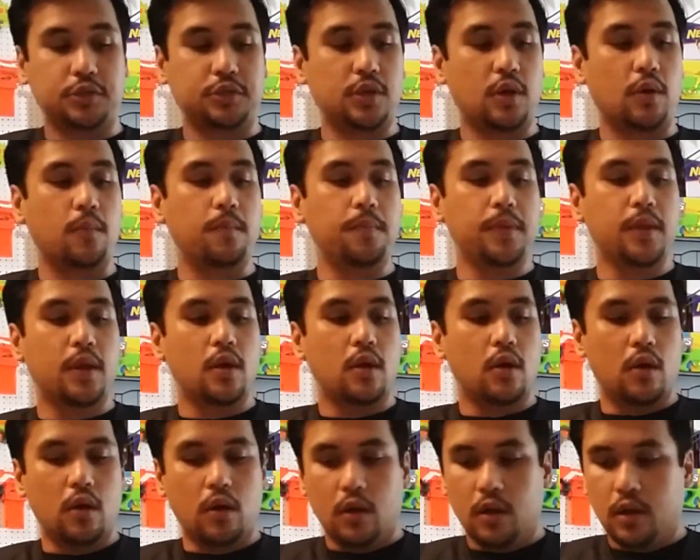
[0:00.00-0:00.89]
So
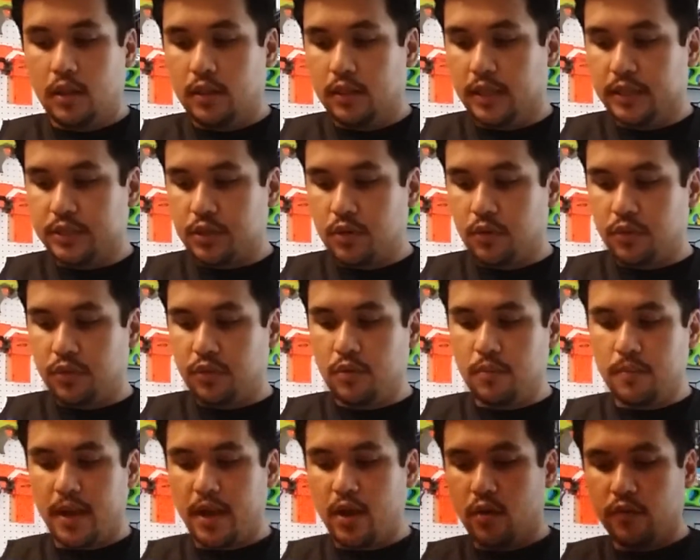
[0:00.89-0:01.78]
let's go
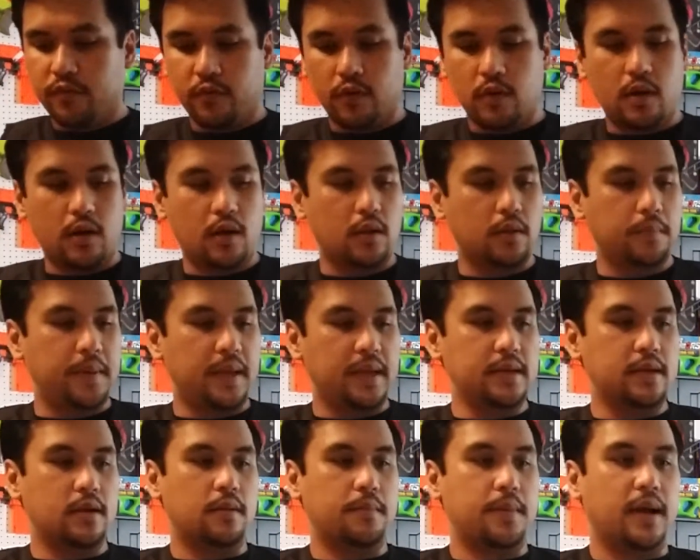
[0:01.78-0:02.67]
through my overall
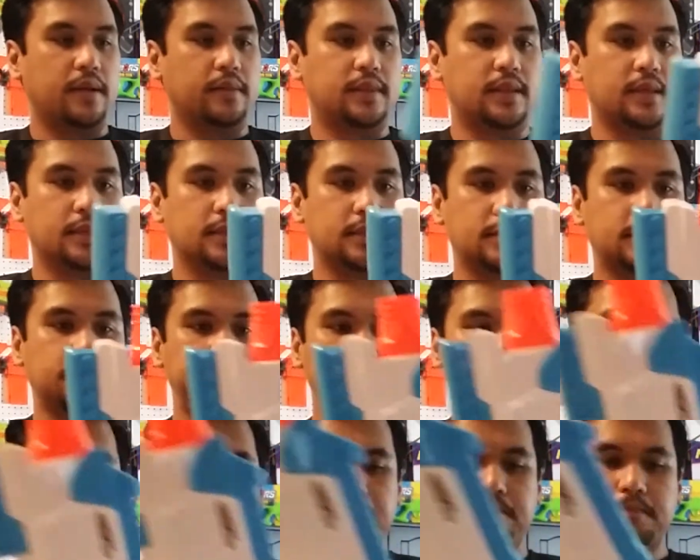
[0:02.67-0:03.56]
opinion about this.
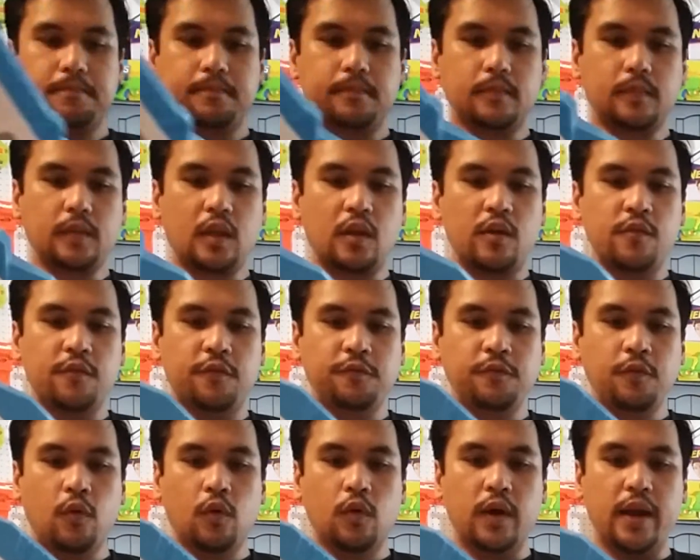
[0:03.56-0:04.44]

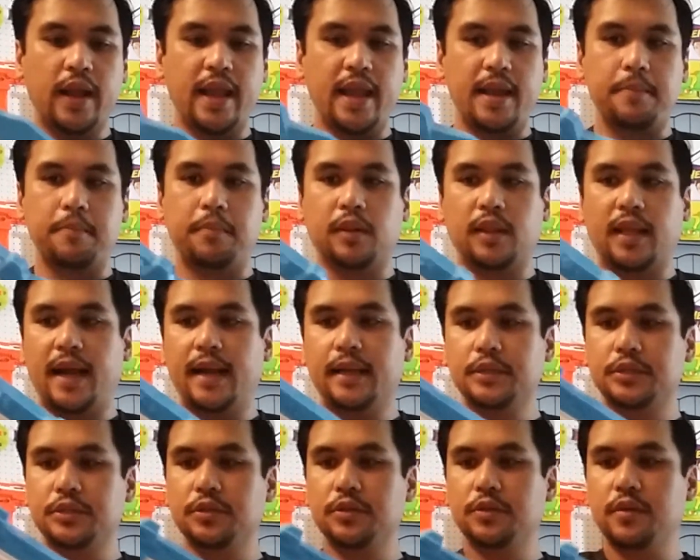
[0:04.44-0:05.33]
For a
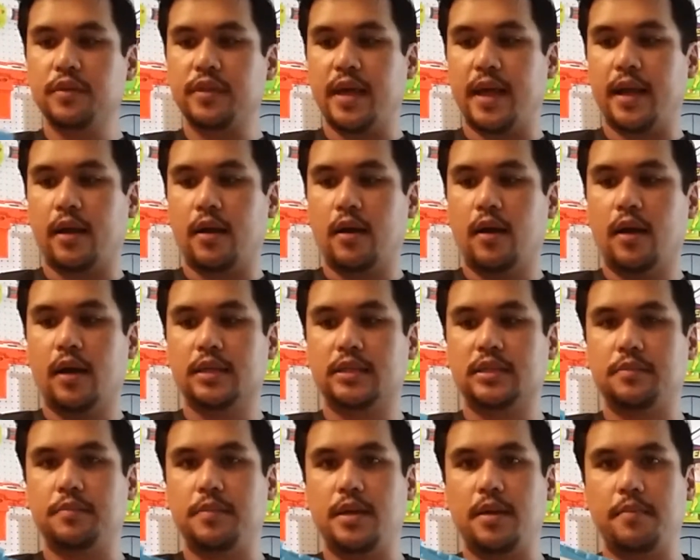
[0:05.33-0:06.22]
blaster that
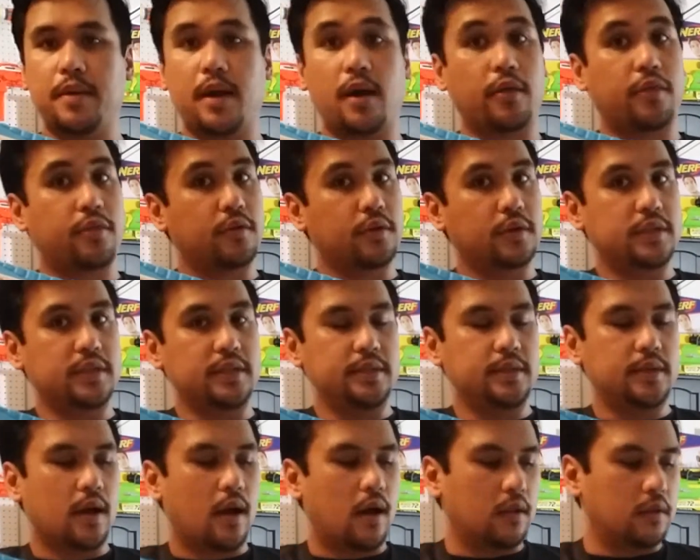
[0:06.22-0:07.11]
cost me about
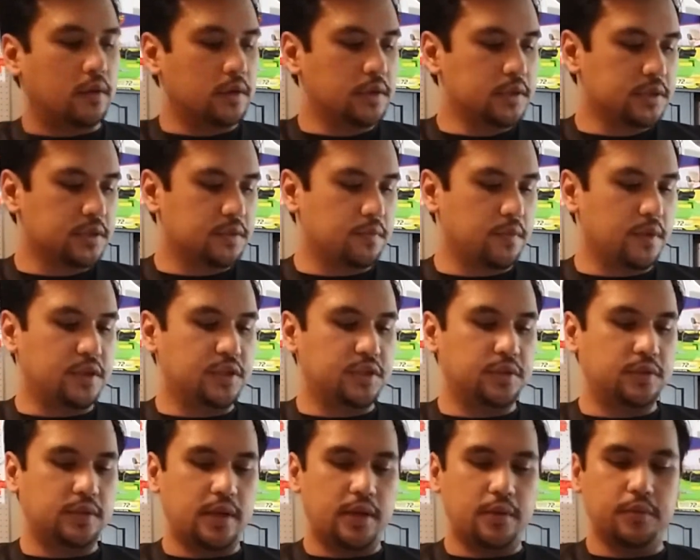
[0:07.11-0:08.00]
$13,
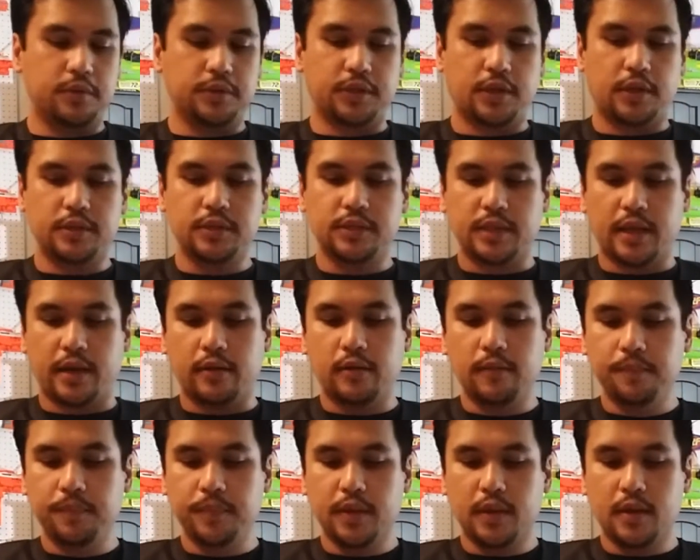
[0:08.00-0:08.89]
which it was on
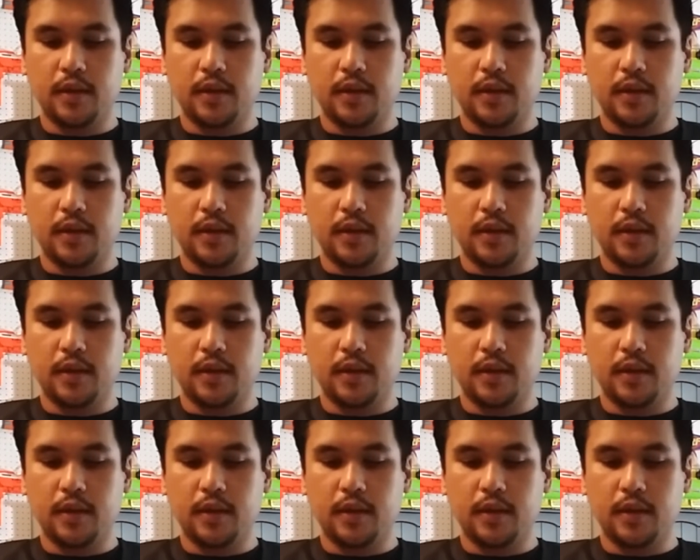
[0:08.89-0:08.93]
sale.